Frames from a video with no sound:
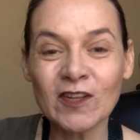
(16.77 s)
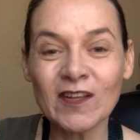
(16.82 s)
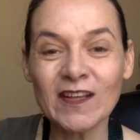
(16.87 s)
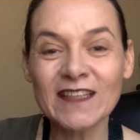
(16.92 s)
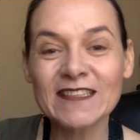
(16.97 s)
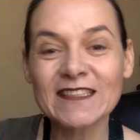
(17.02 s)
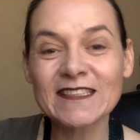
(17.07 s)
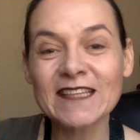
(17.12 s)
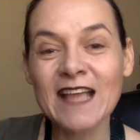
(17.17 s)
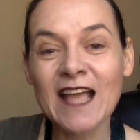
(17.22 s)

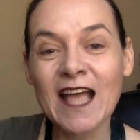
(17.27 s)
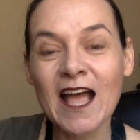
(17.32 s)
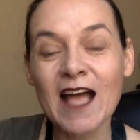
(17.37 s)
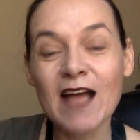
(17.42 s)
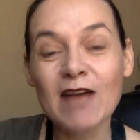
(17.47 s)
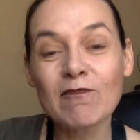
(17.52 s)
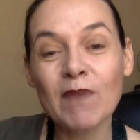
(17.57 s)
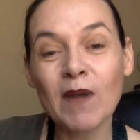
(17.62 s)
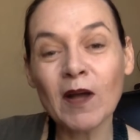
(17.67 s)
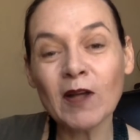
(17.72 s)
It's
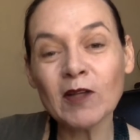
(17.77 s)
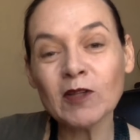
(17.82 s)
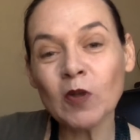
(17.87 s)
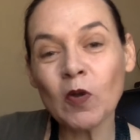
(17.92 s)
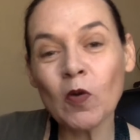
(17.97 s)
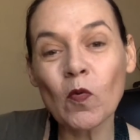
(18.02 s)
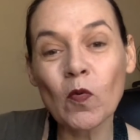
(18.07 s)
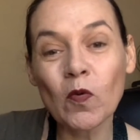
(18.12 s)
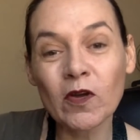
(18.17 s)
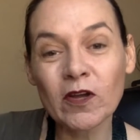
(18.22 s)
about
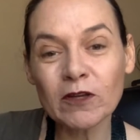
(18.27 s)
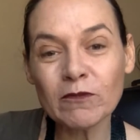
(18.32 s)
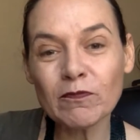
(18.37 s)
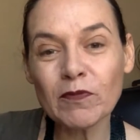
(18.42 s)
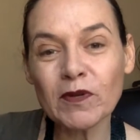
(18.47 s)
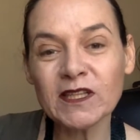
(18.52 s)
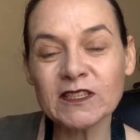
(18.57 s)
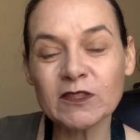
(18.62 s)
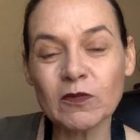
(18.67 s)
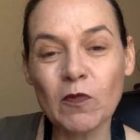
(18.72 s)
your
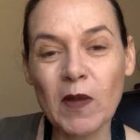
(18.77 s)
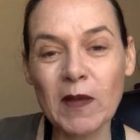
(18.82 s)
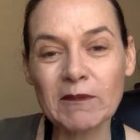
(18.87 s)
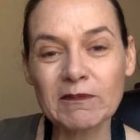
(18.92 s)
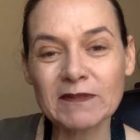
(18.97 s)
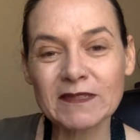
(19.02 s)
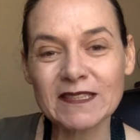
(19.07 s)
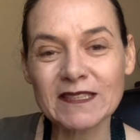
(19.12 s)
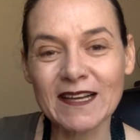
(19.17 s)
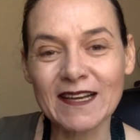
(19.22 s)
WordPress
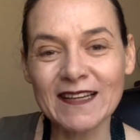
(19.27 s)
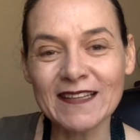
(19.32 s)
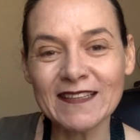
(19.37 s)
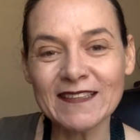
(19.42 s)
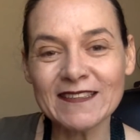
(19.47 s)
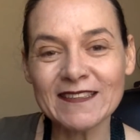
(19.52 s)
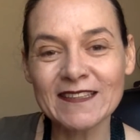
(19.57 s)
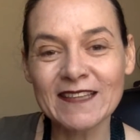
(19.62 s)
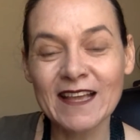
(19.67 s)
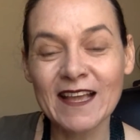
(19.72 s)

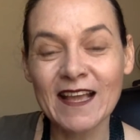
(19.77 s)
website